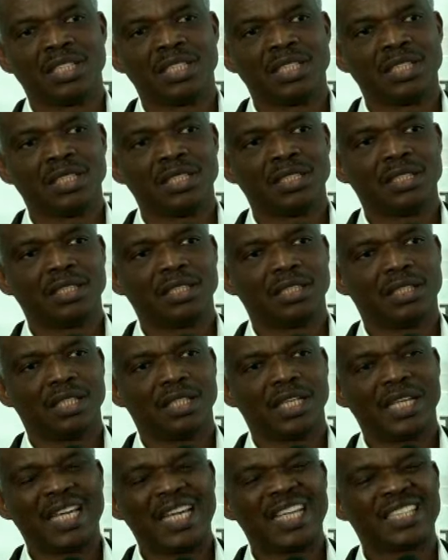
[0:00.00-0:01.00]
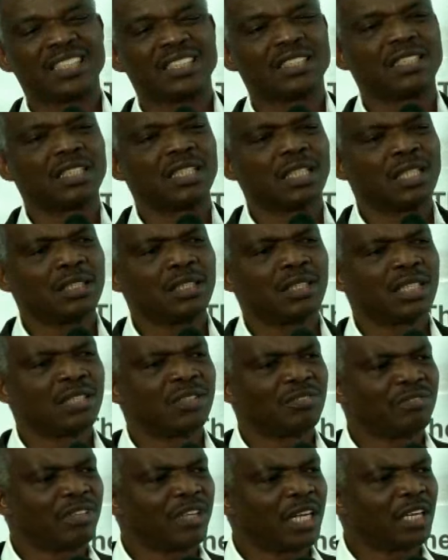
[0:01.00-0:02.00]
the
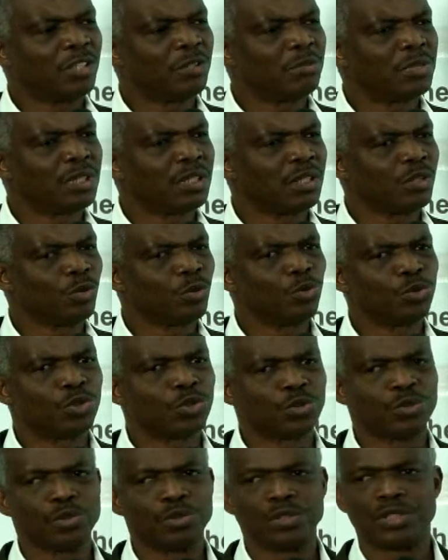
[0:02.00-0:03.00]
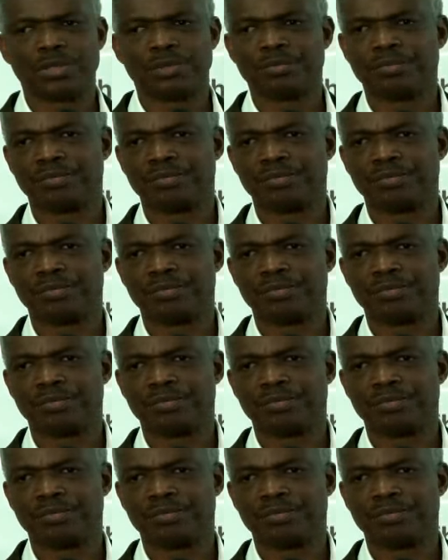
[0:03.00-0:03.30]
external environment looks good.